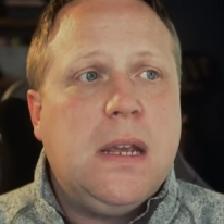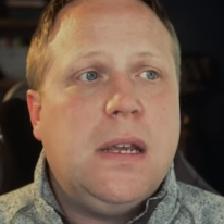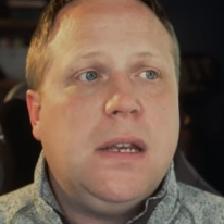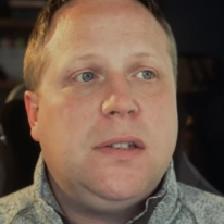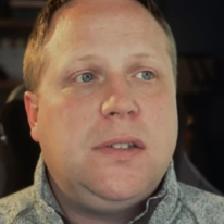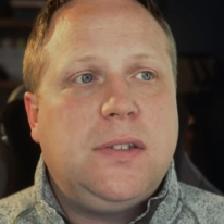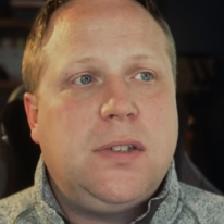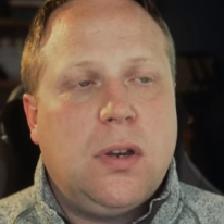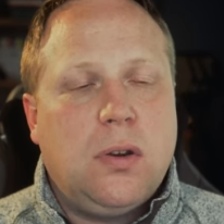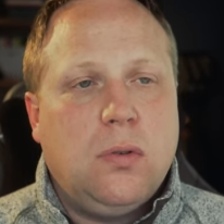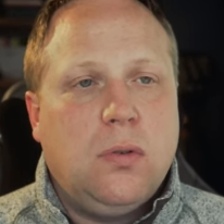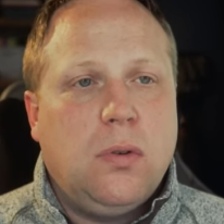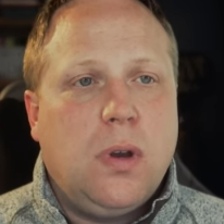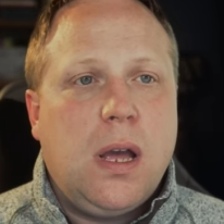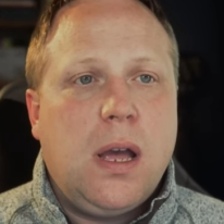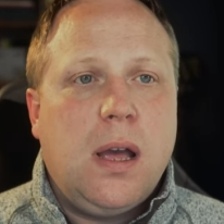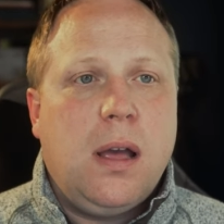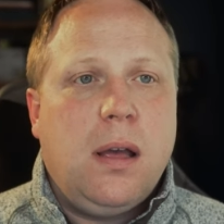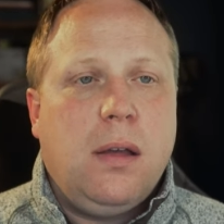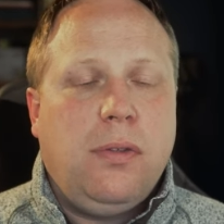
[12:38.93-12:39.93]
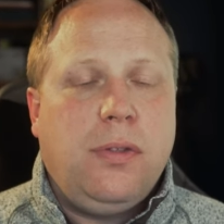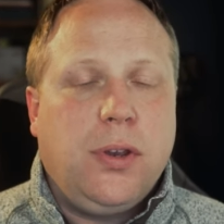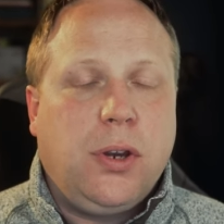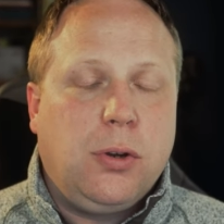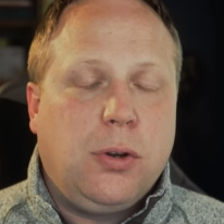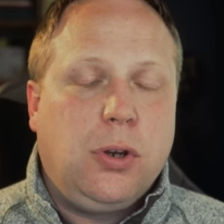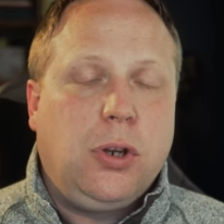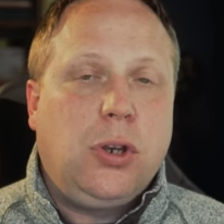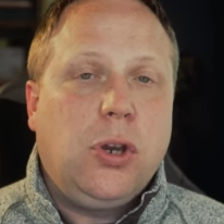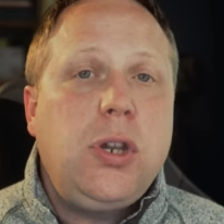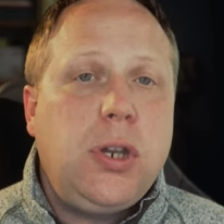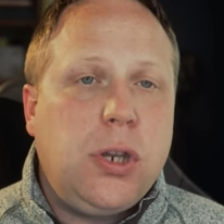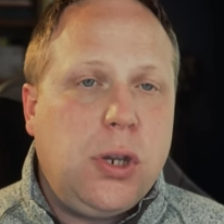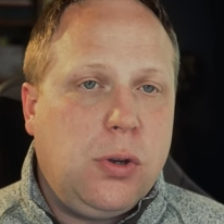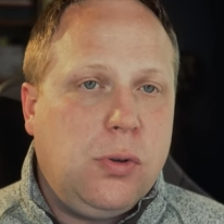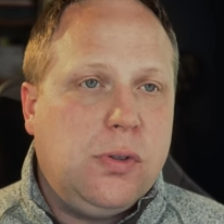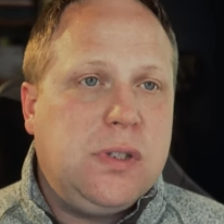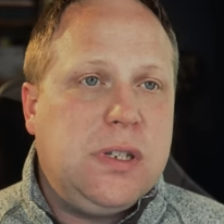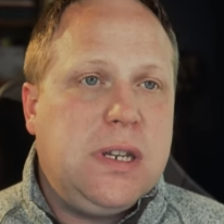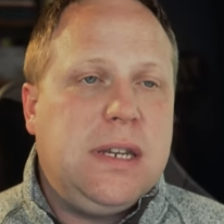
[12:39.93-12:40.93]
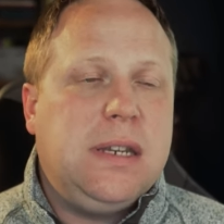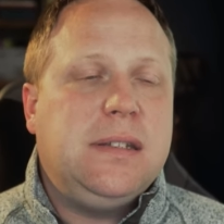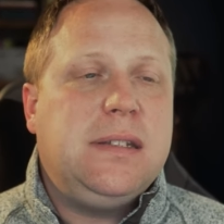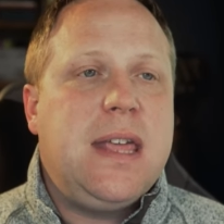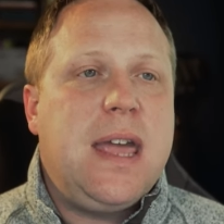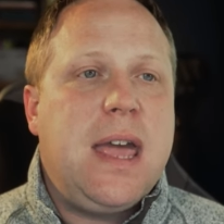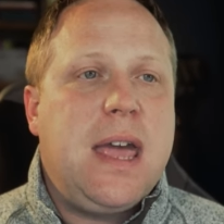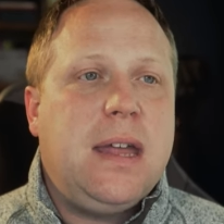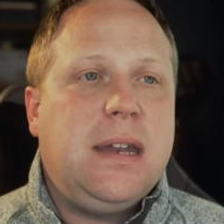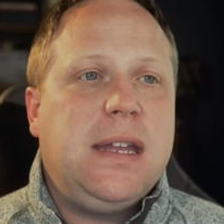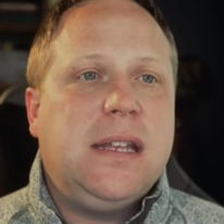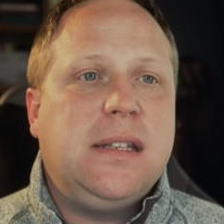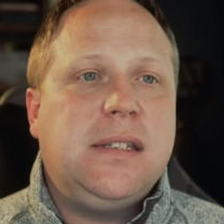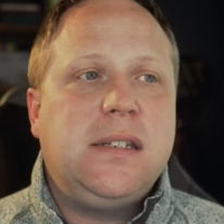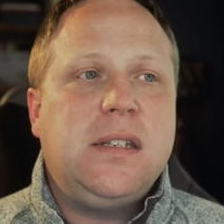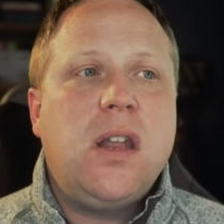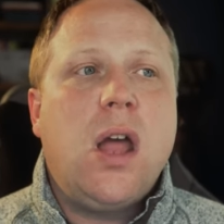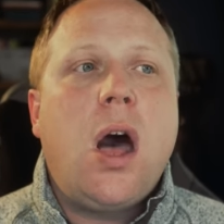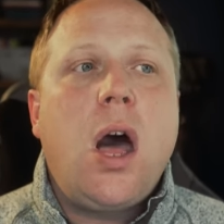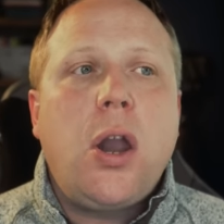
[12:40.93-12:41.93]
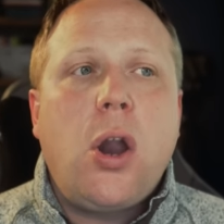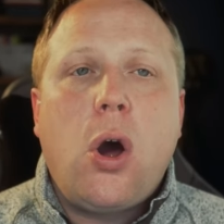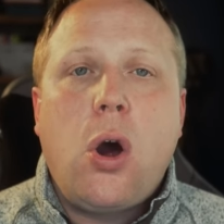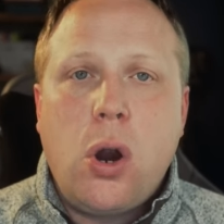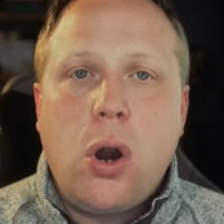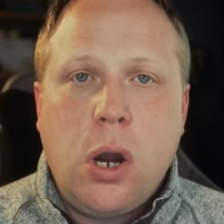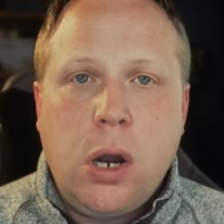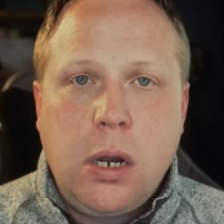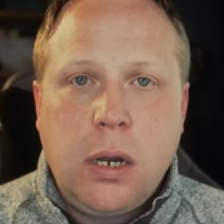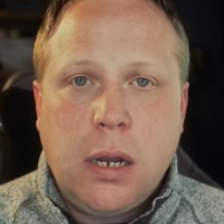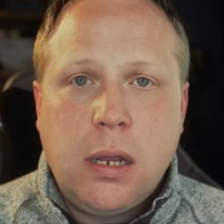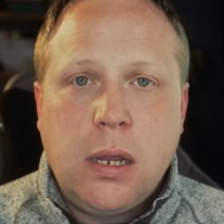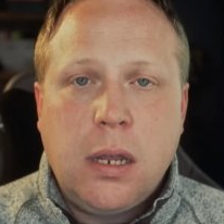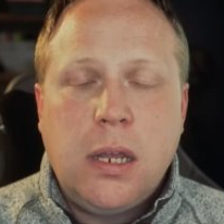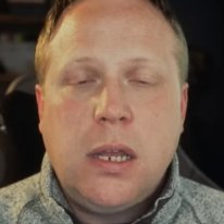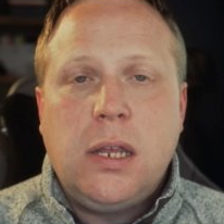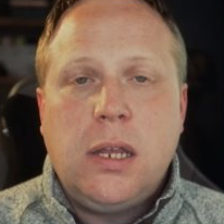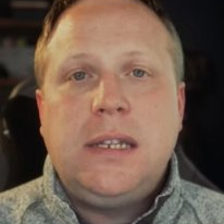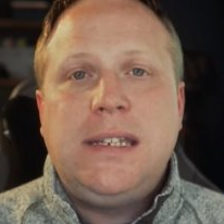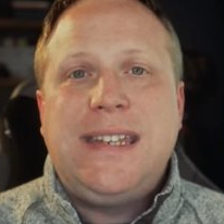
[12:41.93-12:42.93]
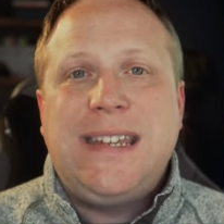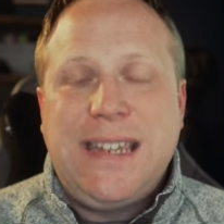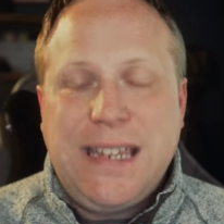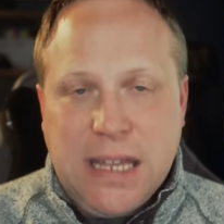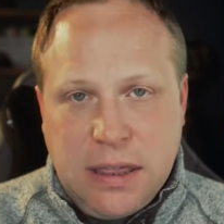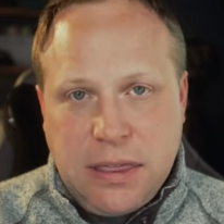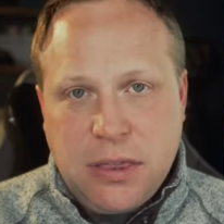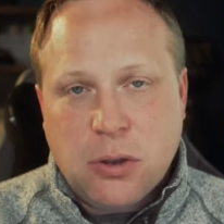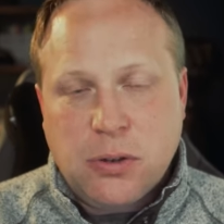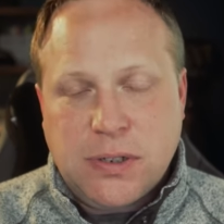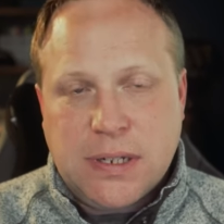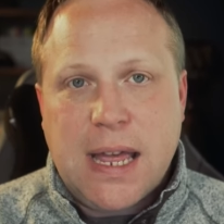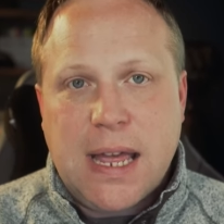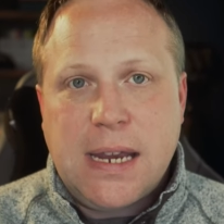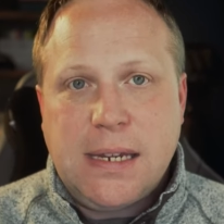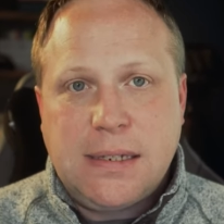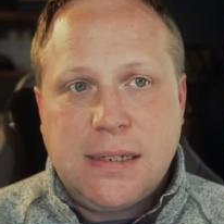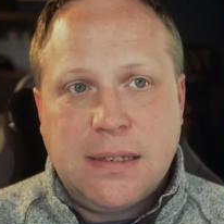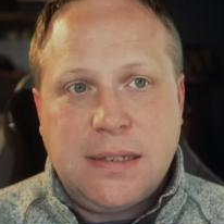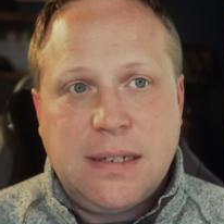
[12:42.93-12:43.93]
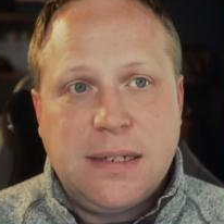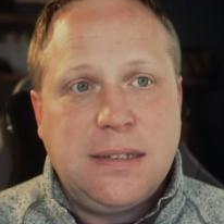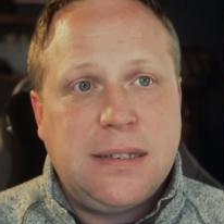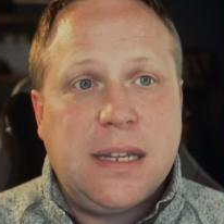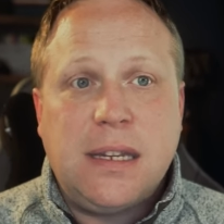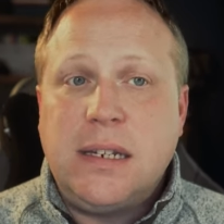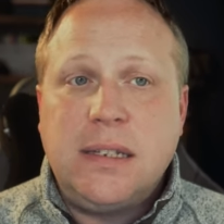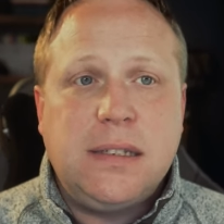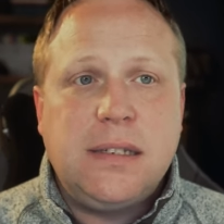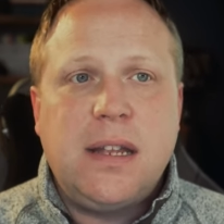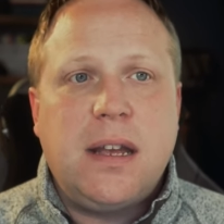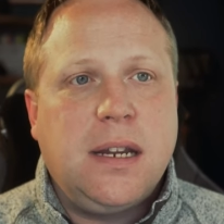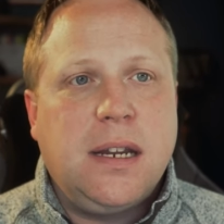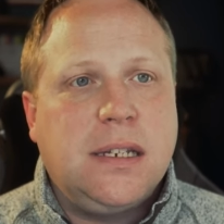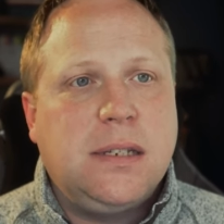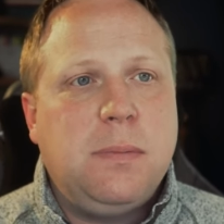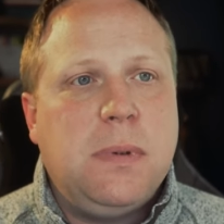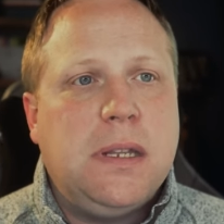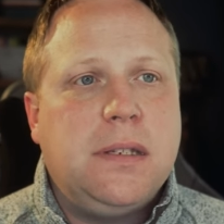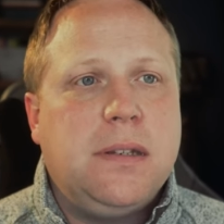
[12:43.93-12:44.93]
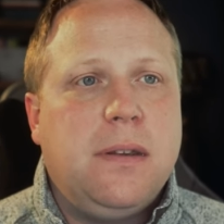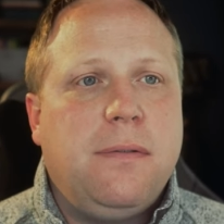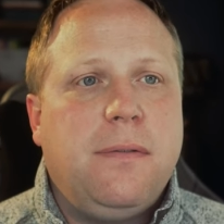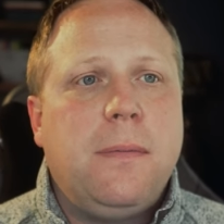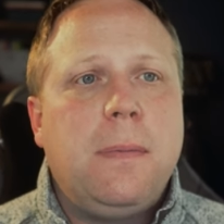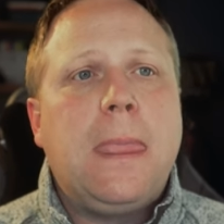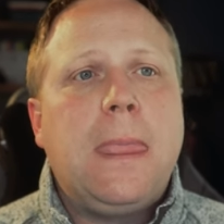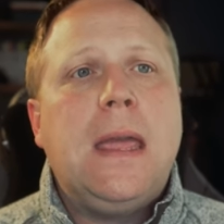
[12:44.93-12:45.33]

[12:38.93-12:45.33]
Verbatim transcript: So uh, the good news is that it's not hard to get those licenses and it's not expensive.